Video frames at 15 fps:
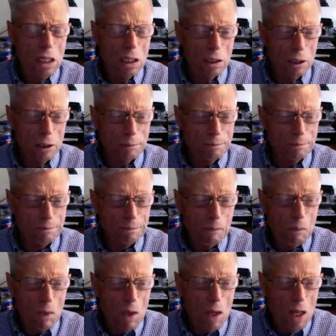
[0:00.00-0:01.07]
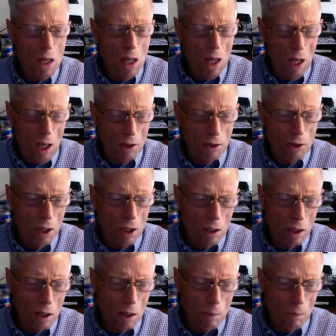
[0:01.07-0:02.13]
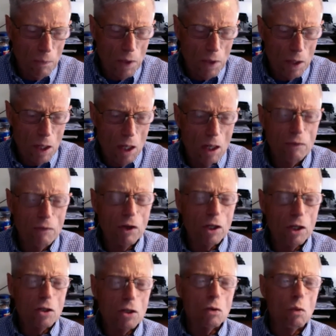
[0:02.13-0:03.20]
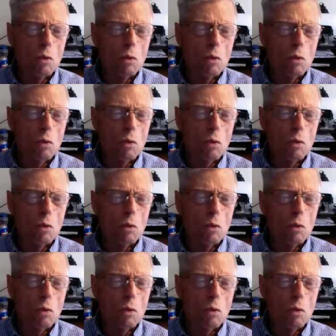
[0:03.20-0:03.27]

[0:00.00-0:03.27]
And that elevated the